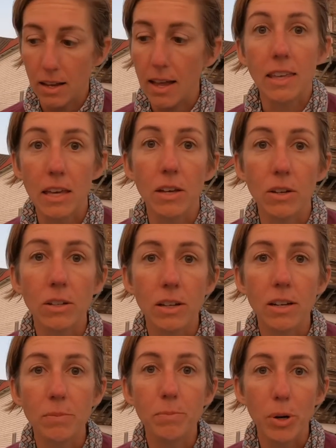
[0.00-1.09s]
kill a
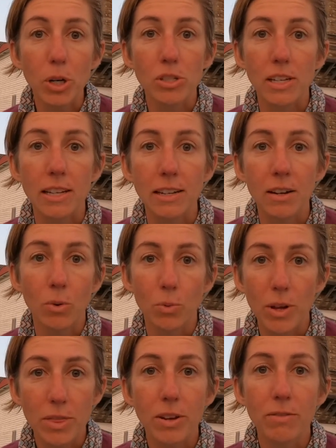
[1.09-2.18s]
person with
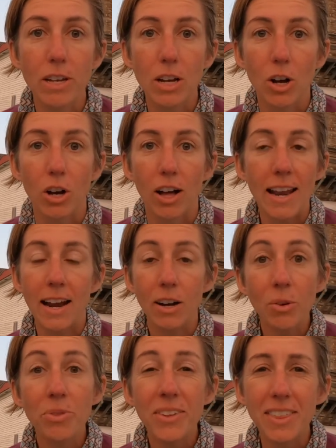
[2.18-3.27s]
their vehicle. And I
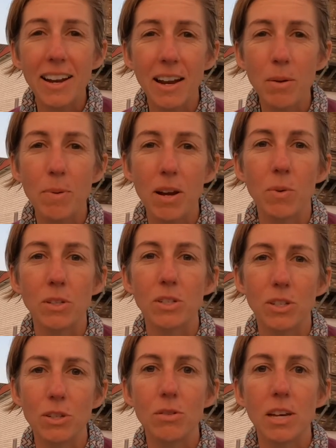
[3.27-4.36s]
don't think that anybody wants to
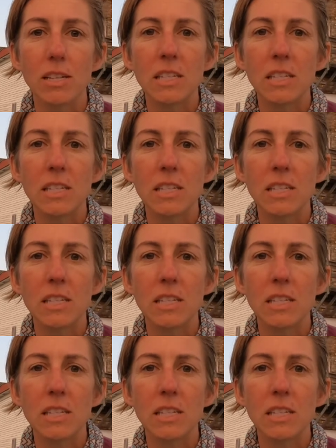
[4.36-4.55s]
do this.